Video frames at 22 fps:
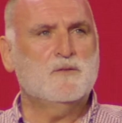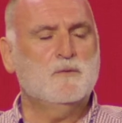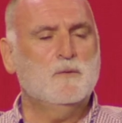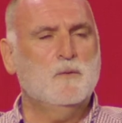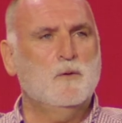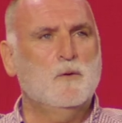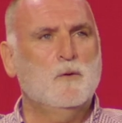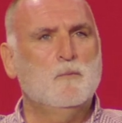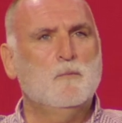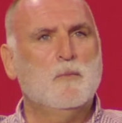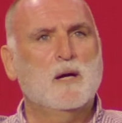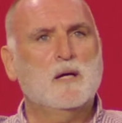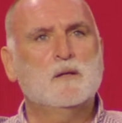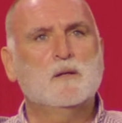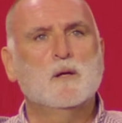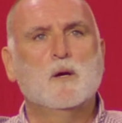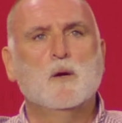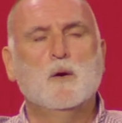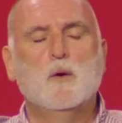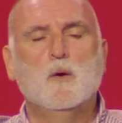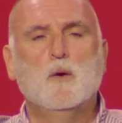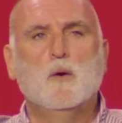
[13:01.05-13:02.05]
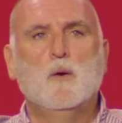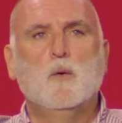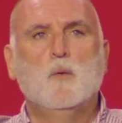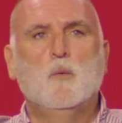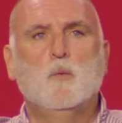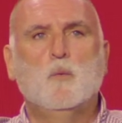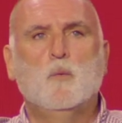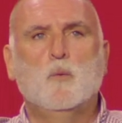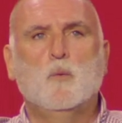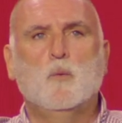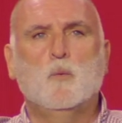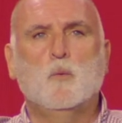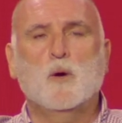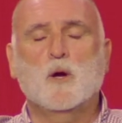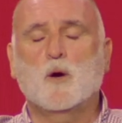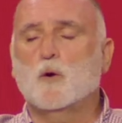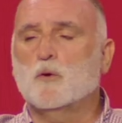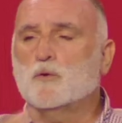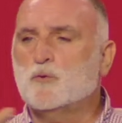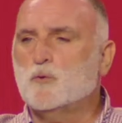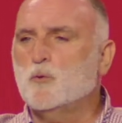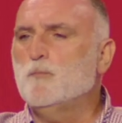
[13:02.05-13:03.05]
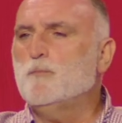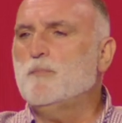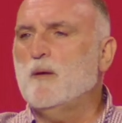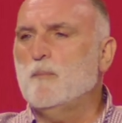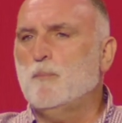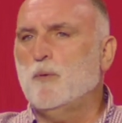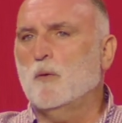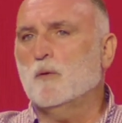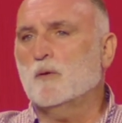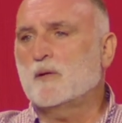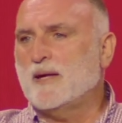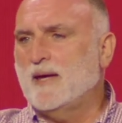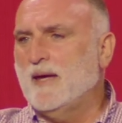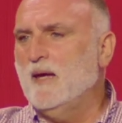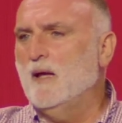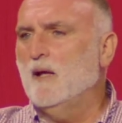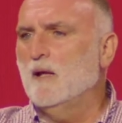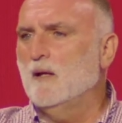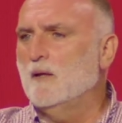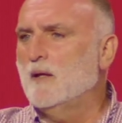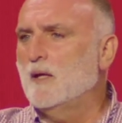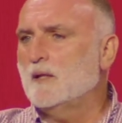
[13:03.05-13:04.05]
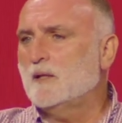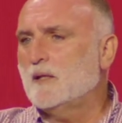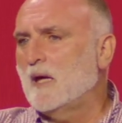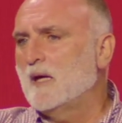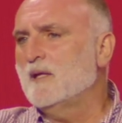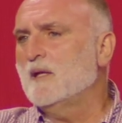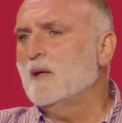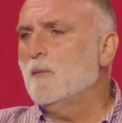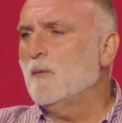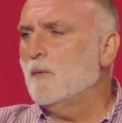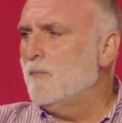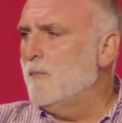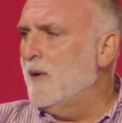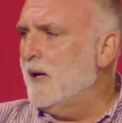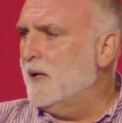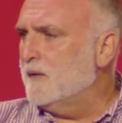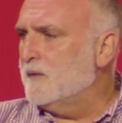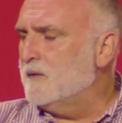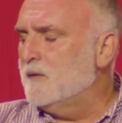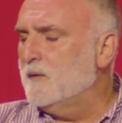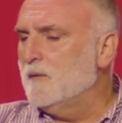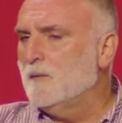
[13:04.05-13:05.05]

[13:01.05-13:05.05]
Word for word: to you, but we got two people killed that I never met.